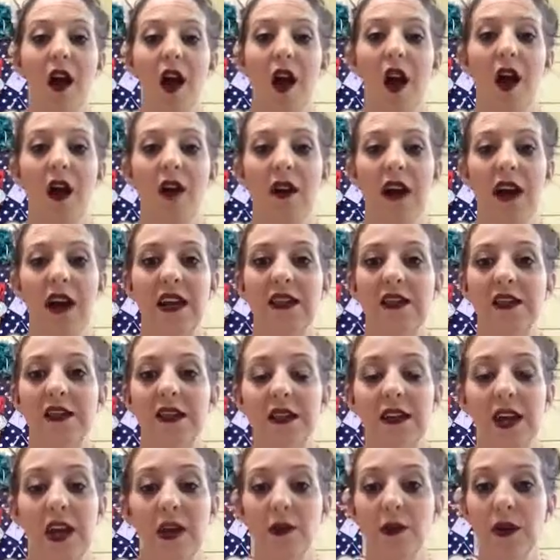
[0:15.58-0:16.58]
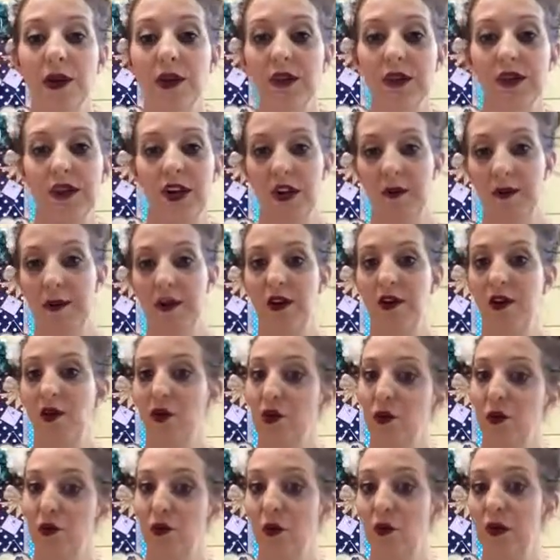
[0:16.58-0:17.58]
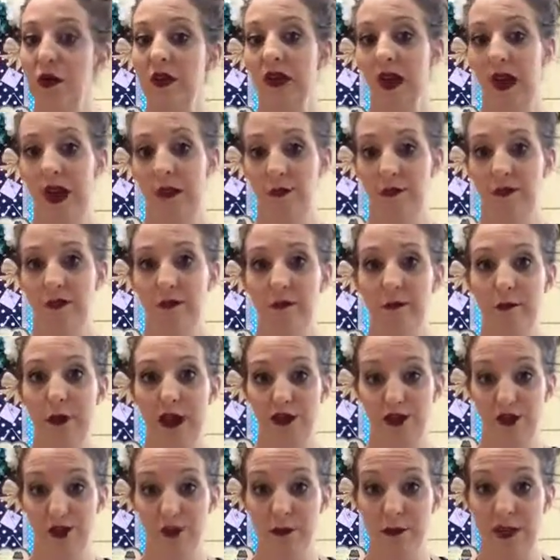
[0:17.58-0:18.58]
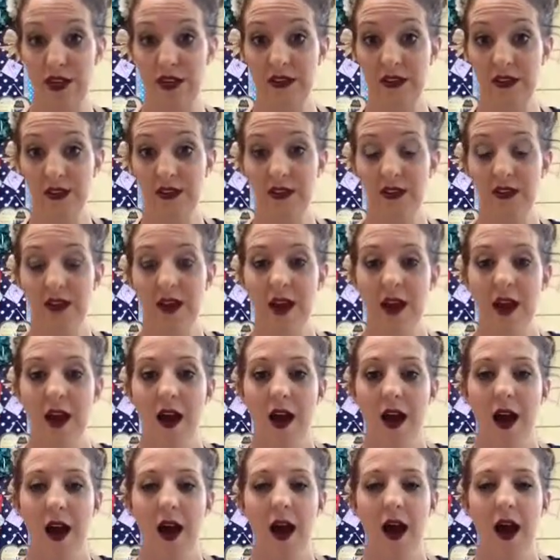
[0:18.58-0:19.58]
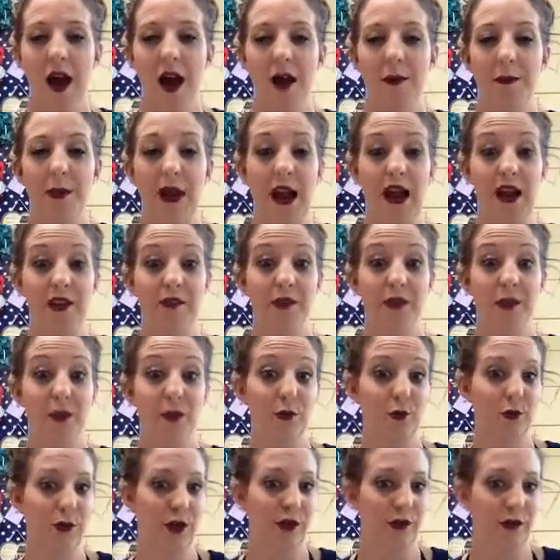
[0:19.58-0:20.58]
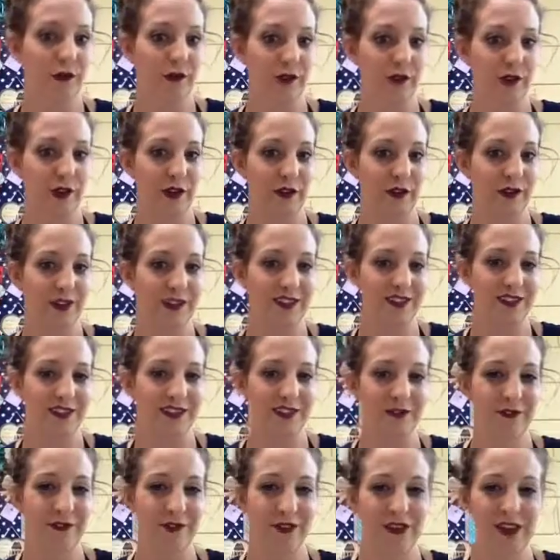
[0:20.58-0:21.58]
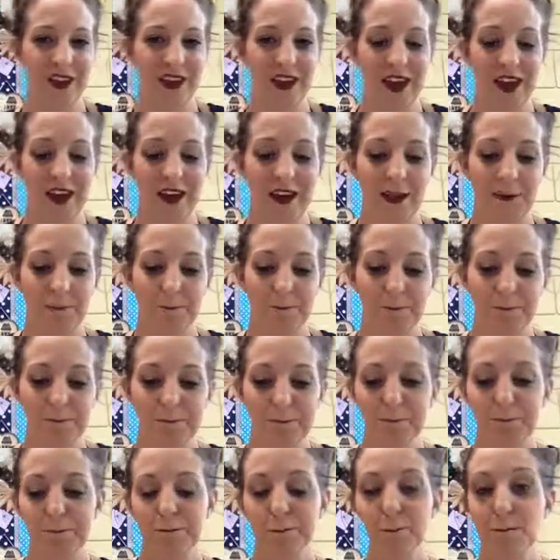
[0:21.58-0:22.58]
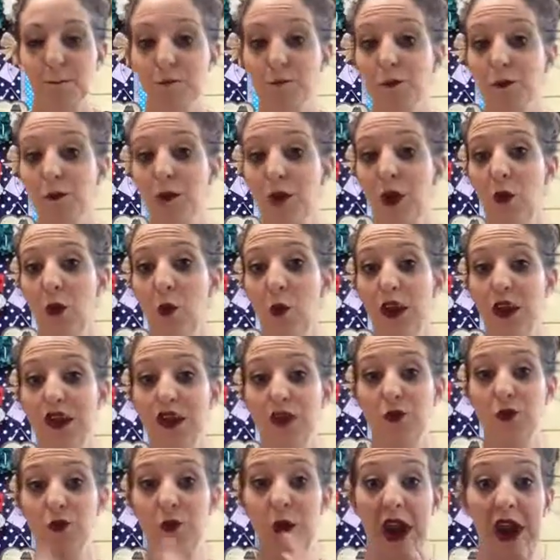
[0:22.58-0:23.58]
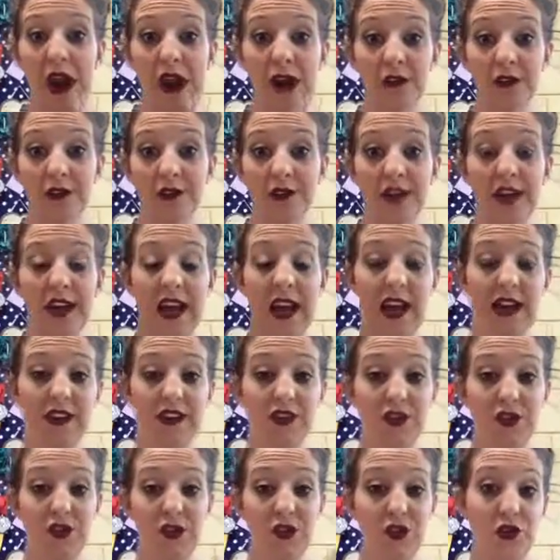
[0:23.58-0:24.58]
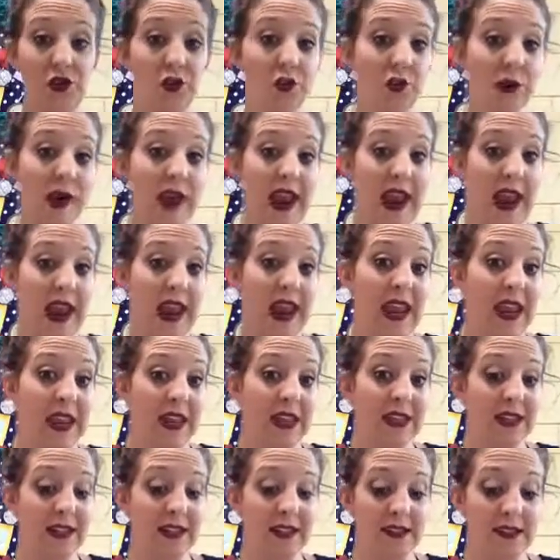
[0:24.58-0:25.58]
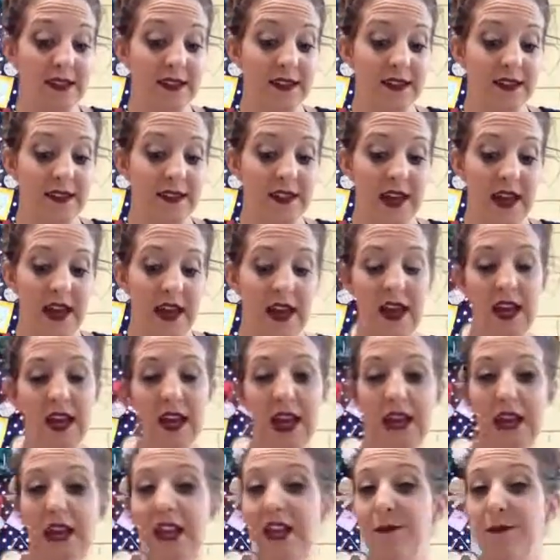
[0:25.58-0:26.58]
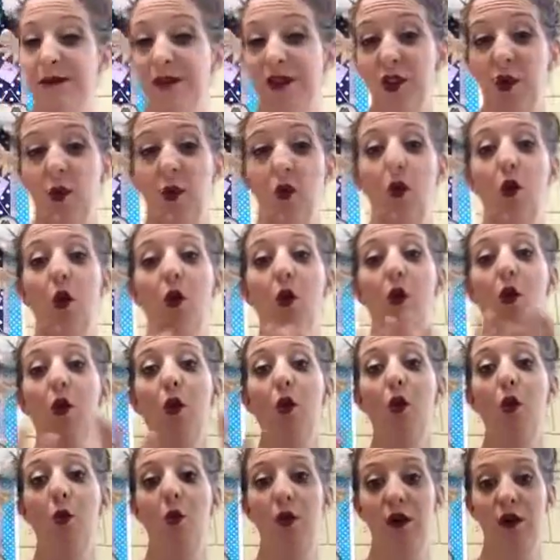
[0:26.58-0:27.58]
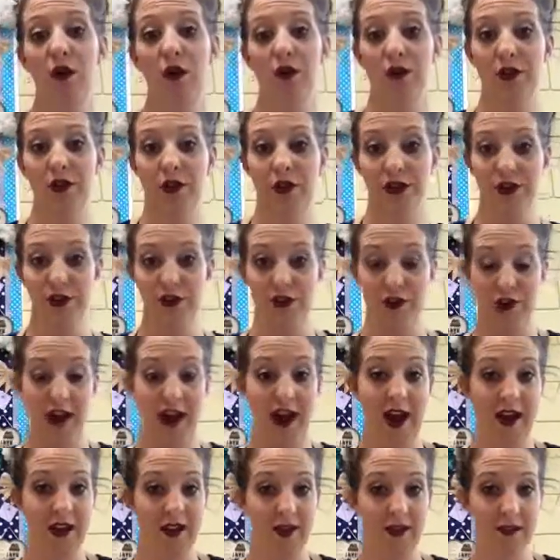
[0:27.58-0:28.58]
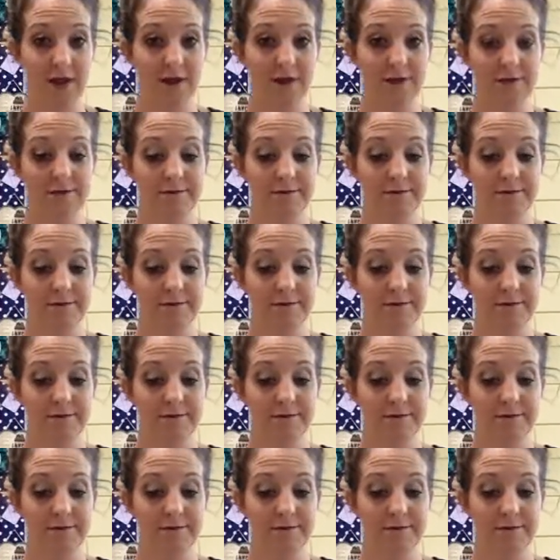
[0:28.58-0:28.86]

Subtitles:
All right, today we're going to talk about a new type of measurement. I have a little riddle for you. Let's see if you can get it. What is round, has two hands, and keeps the whole world on track?